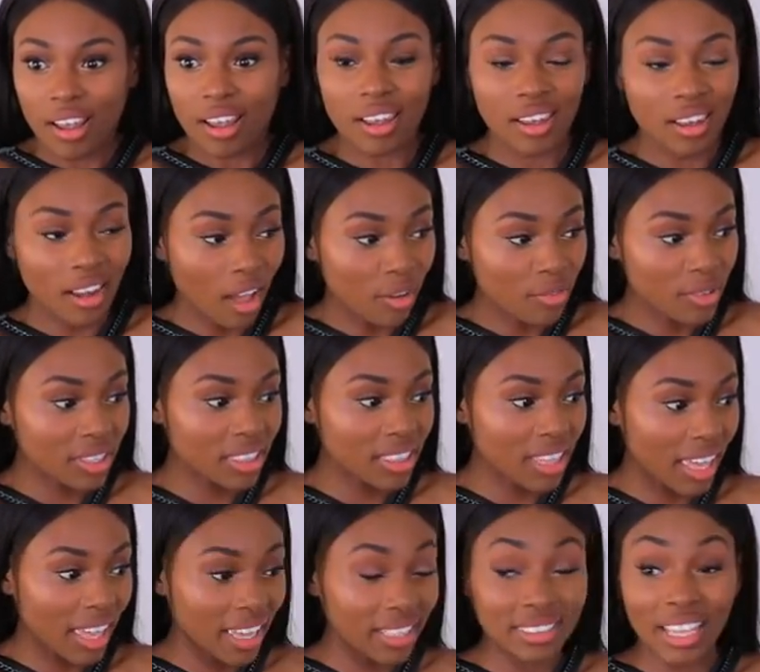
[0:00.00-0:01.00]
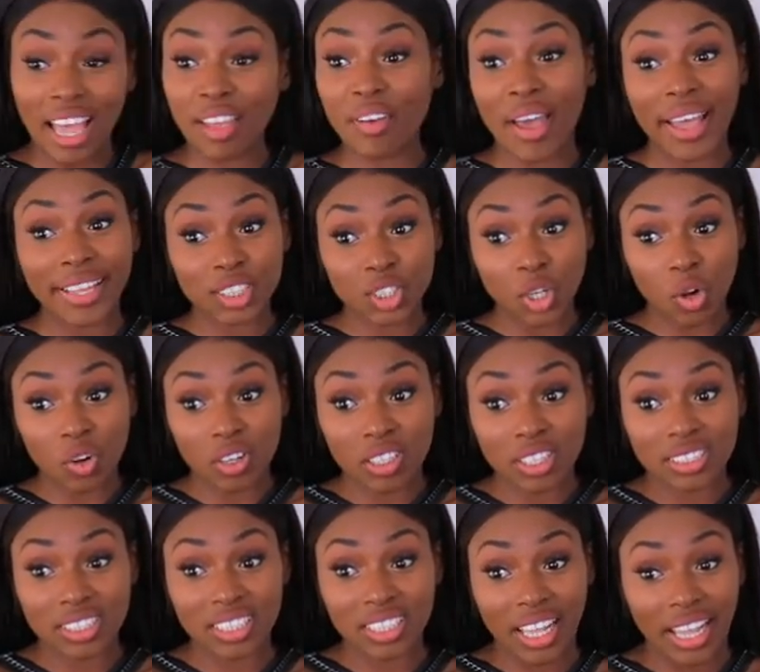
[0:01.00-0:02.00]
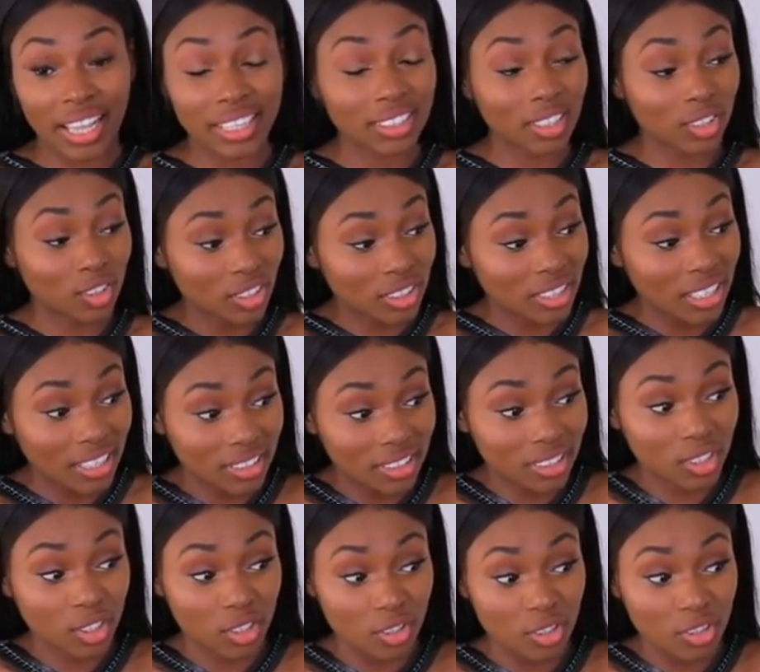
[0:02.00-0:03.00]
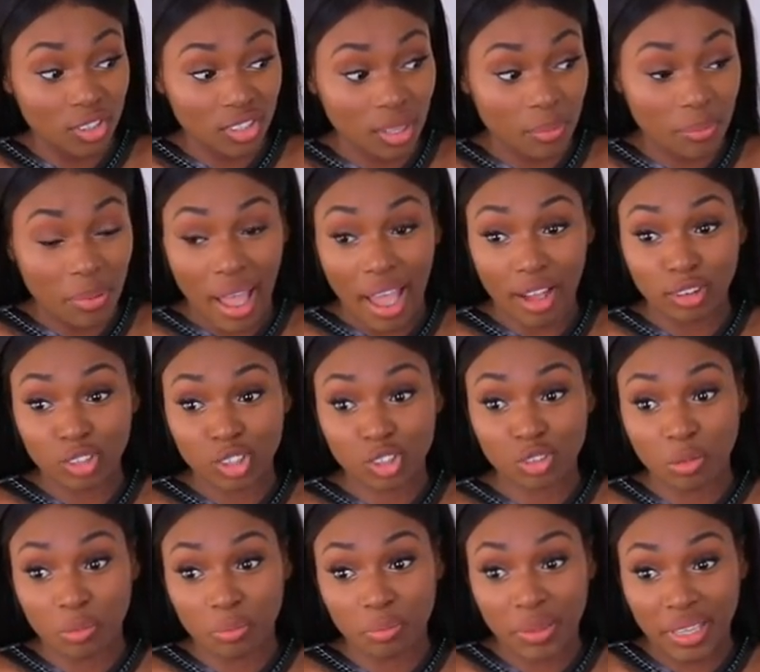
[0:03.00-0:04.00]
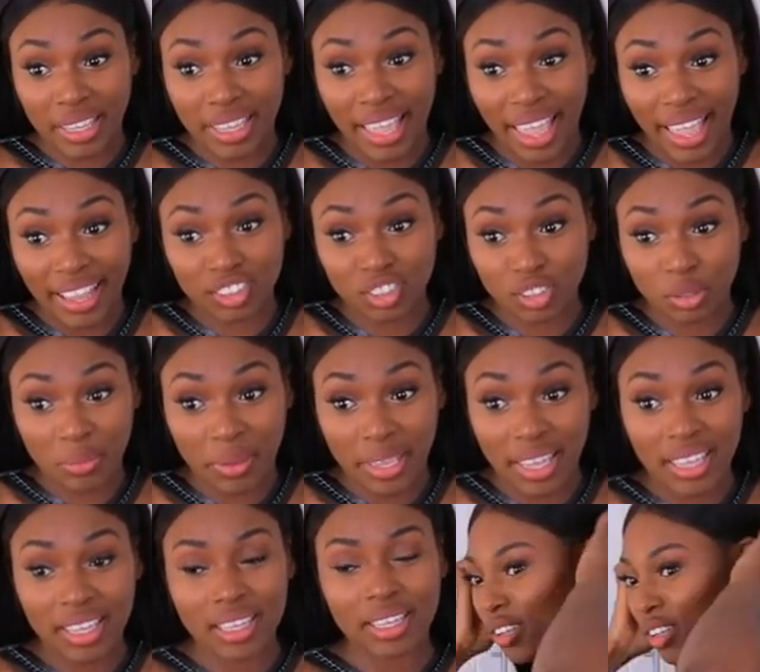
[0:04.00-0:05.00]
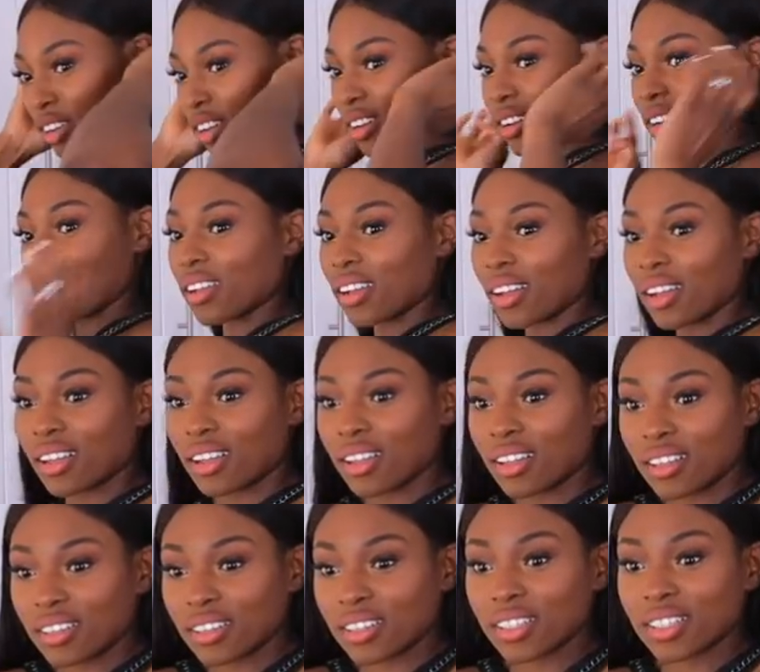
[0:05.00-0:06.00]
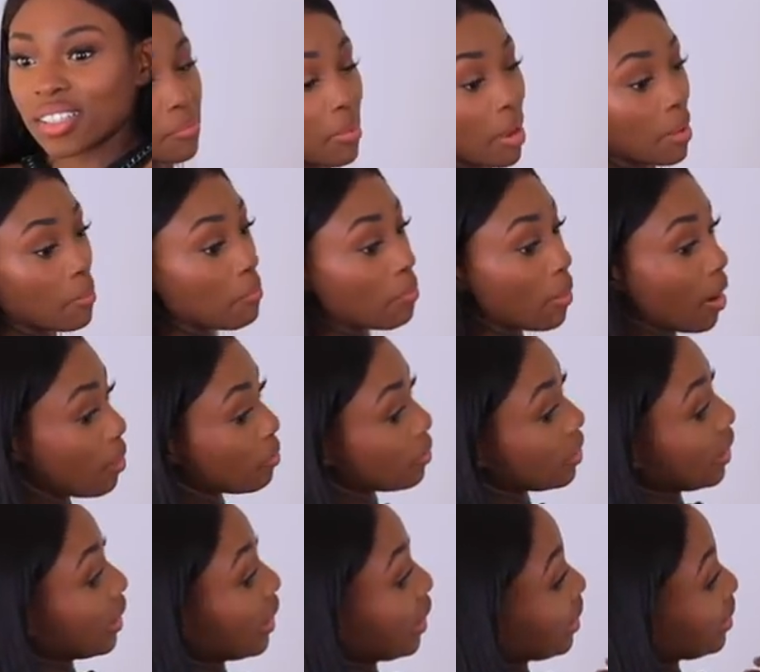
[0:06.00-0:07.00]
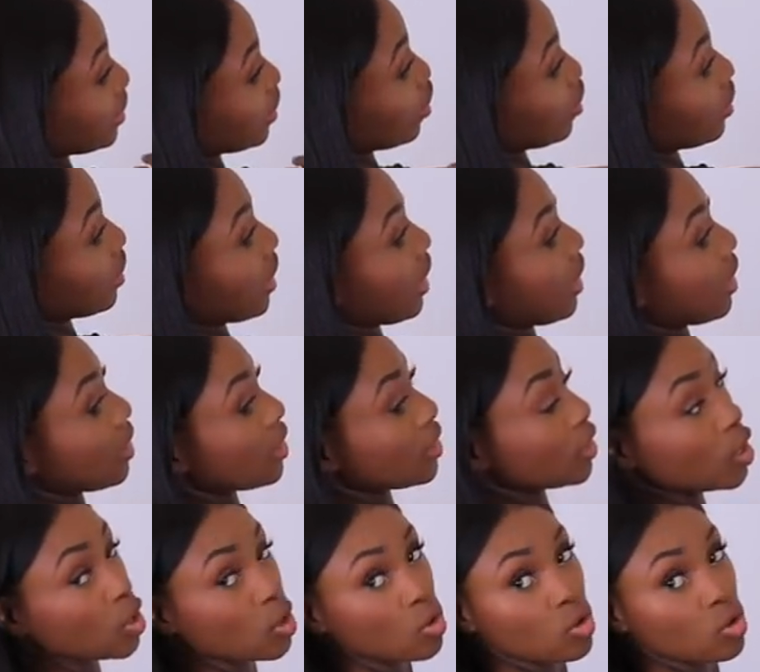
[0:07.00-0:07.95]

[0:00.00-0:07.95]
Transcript: Loving this. I've had chocolate today, so just excuse the pouch from being extra big. Look, my bum is looking